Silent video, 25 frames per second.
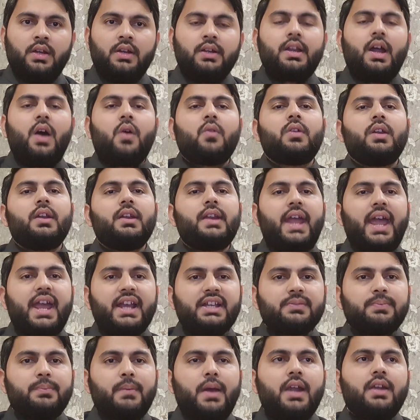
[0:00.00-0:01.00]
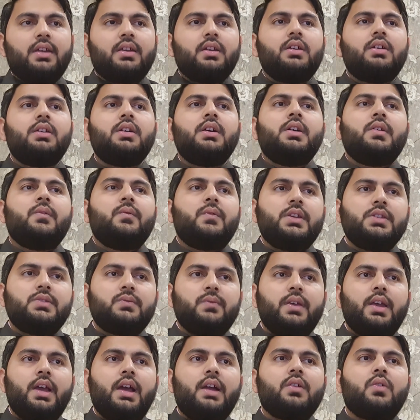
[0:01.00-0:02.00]
Now the next method which
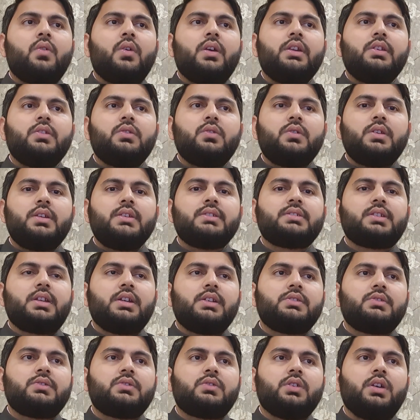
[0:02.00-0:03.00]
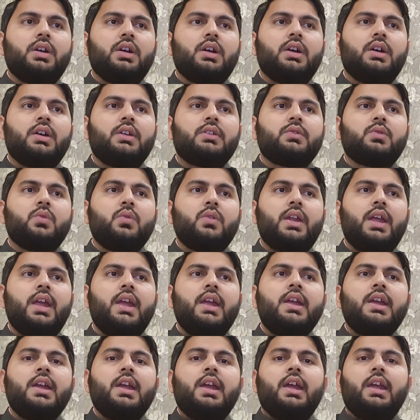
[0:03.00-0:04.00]
we are going to discuss
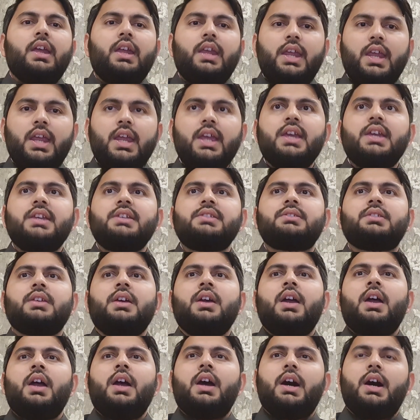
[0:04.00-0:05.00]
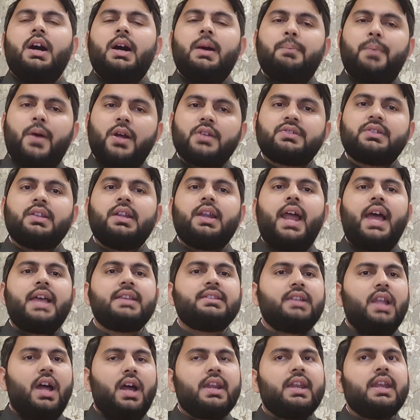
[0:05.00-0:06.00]
today is
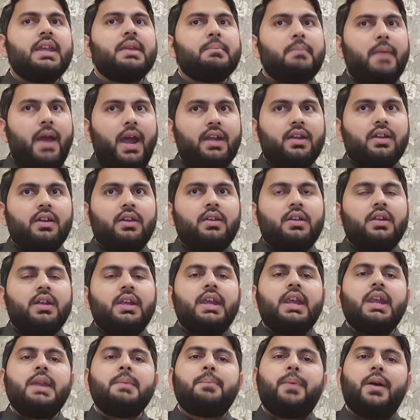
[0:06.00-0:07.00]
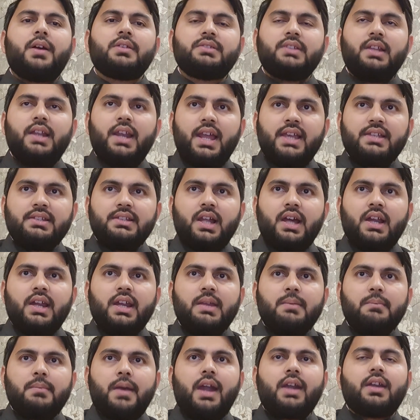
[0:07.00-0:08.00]
personalized learning method. In personalized
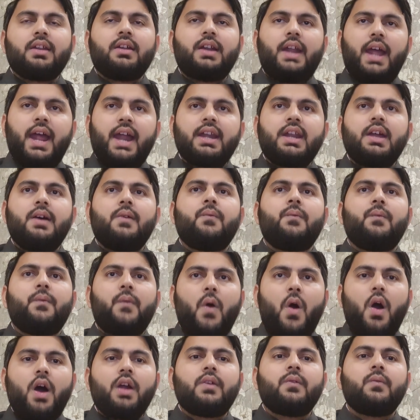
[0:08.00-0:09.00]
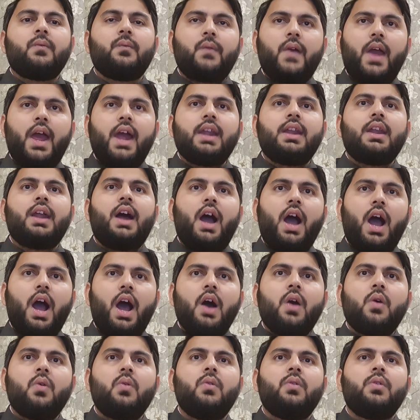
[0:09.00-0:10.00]
learning method, at the what, when,
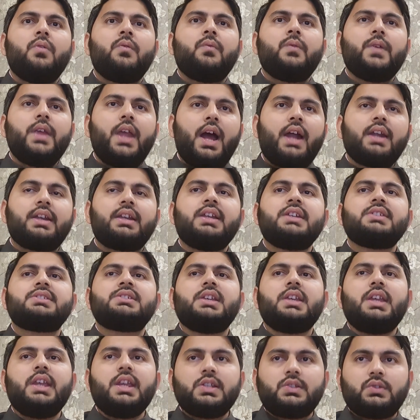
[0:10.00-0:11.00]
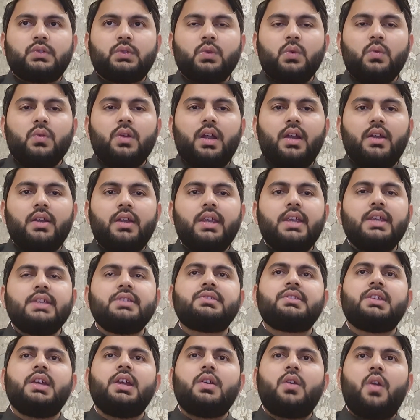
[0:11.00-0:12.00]
how we are teaching each student.
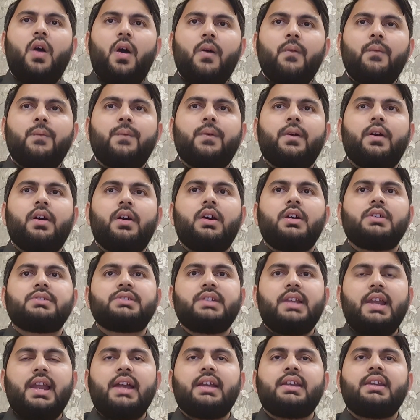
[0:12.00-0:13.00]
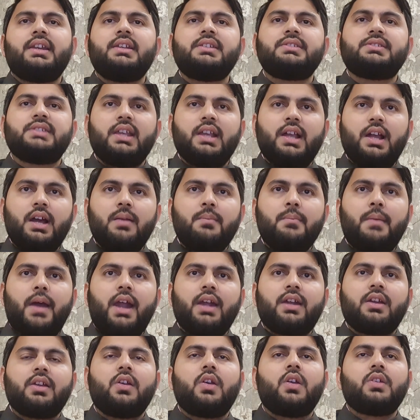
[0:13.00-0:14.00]
Instead of selecting single
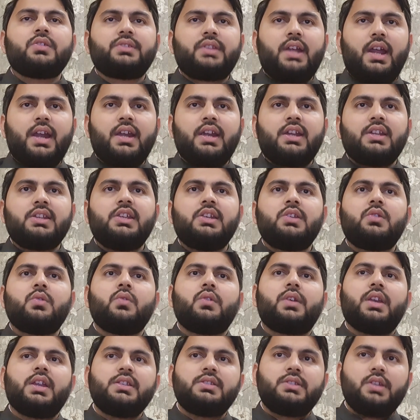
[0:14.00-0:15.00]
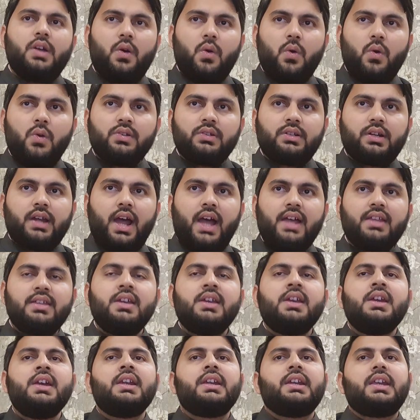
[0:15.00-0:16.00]
method or strategy to teach the whole class,
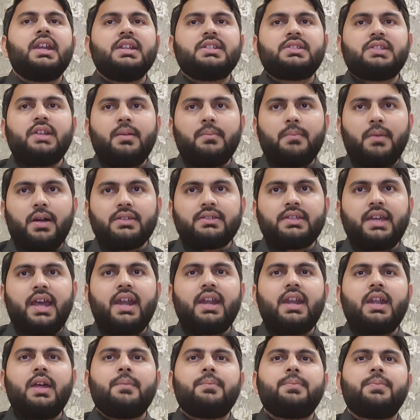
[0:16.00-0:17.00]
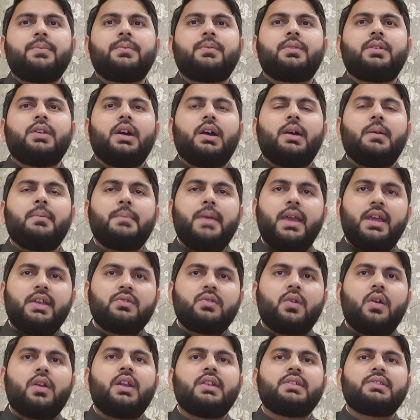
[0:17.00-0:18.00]
teacher must adapt
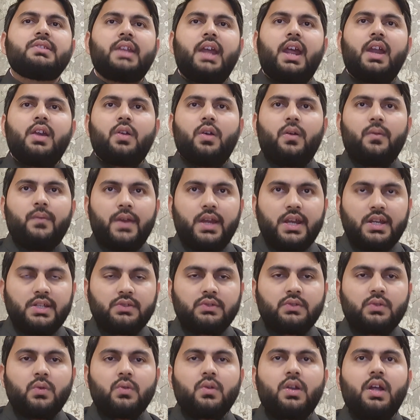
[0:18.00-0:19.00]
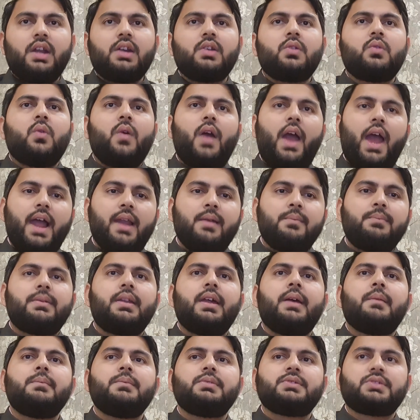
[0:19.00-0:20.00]
based on the strength of each student to help
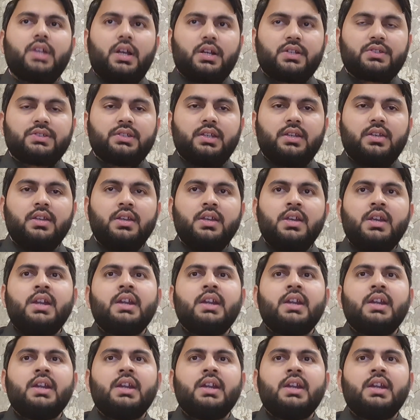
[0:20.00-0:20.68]
them succeed.